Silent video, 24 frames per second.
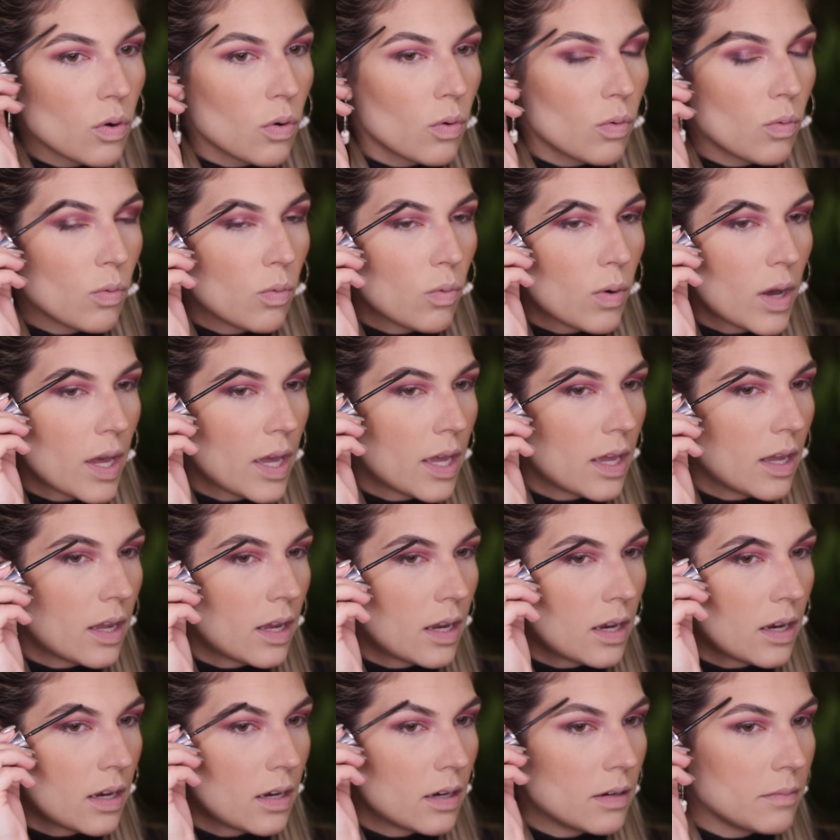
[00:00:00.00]

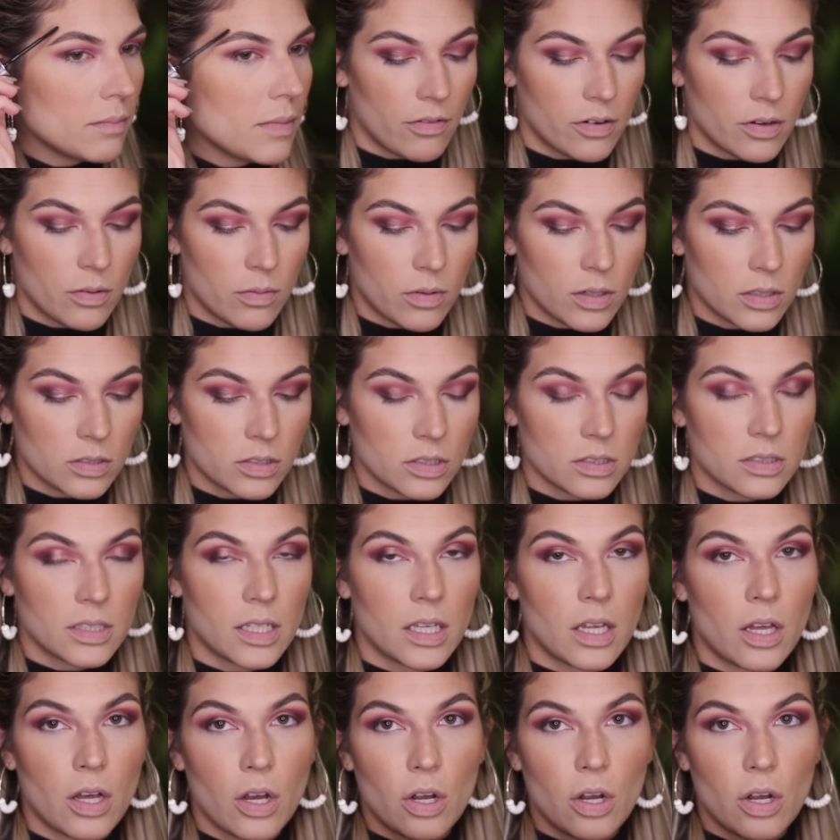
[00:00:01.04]
when everyone just like